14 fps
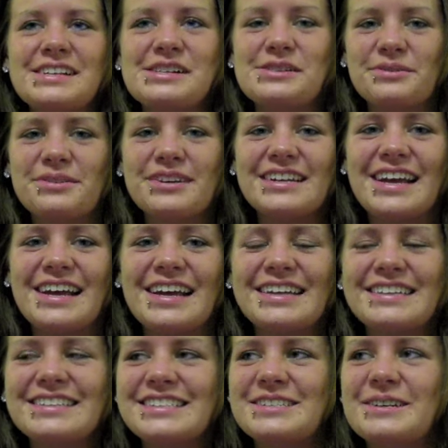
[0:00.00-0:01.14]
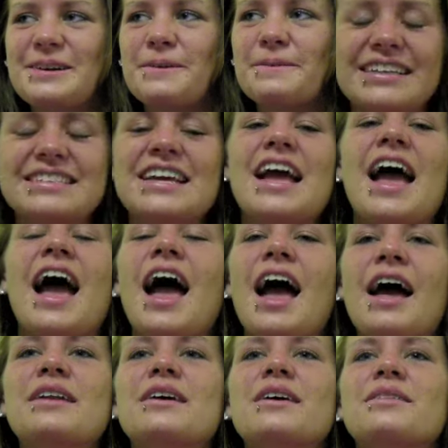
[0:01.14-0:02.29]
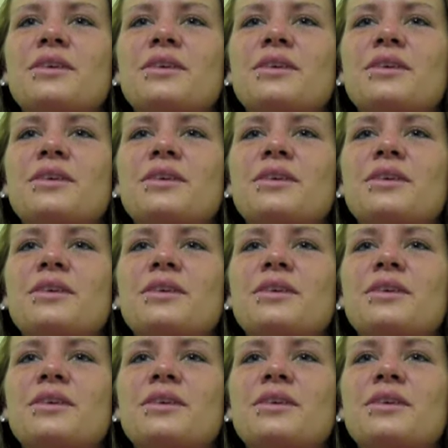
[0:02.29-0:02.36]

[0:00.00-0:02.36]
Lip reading: in 3 days, and